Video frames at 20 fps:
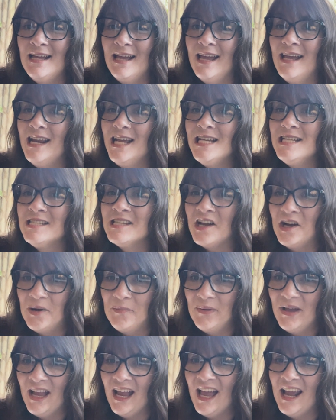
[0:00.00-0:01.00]
it is
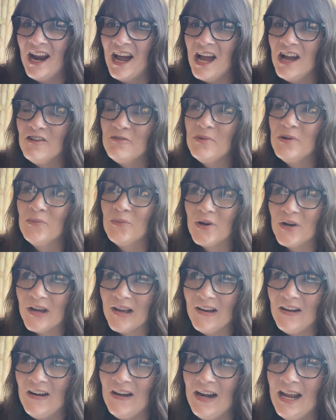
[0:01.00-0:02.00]
coming and I have been
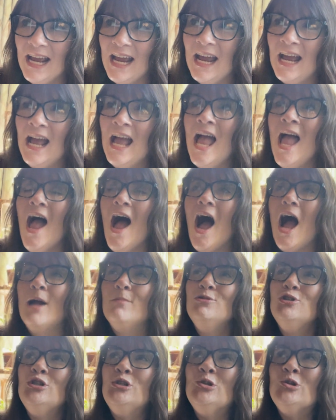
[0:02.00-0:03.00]
working on it.
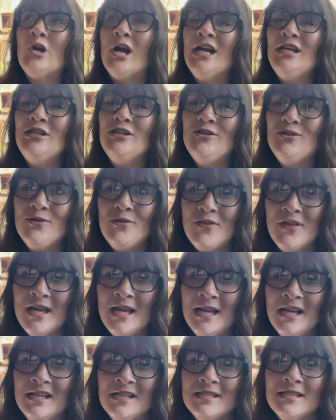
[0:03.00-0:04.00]
I'm just trying to do
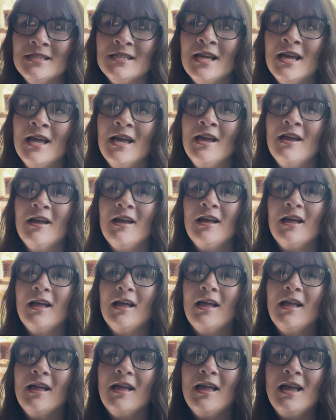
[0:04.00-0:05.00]
things
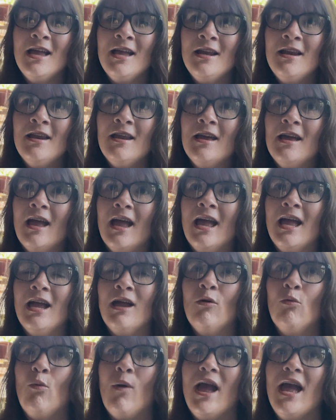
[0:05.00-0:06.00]
in
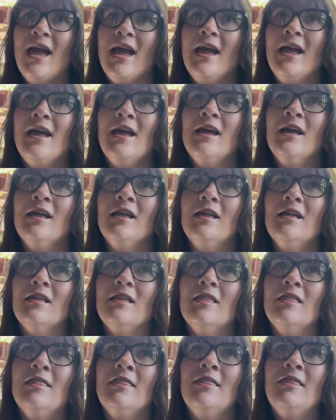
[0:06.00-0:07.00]
a way
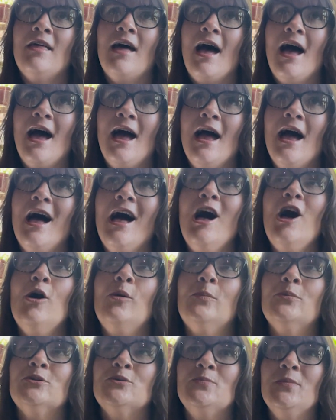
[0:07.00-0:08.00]
that
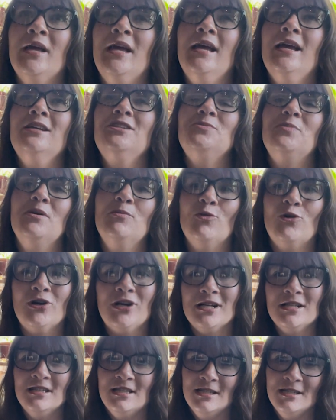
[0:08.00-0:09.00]
helps me to be more
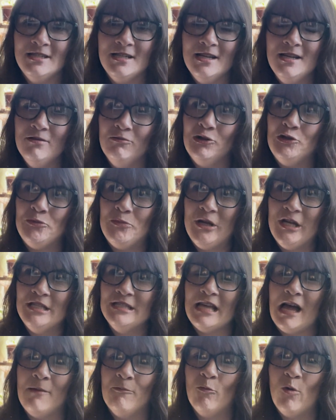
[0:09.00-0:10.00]
consistent, which
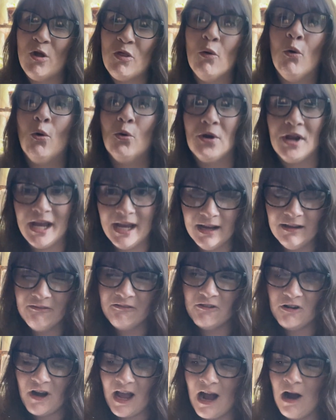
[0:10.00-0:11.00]
means I'm withholding
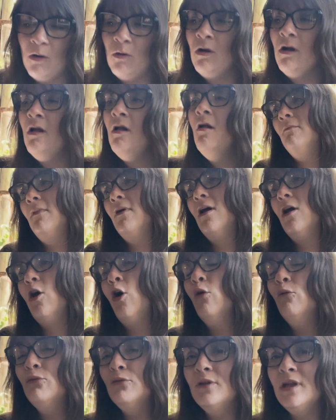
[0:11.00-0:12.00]
for now.
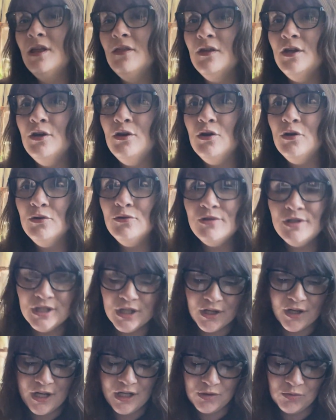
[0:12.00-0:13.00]
Hopefully the new
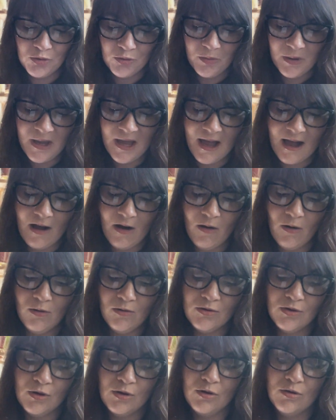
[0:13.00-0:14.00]
series will be out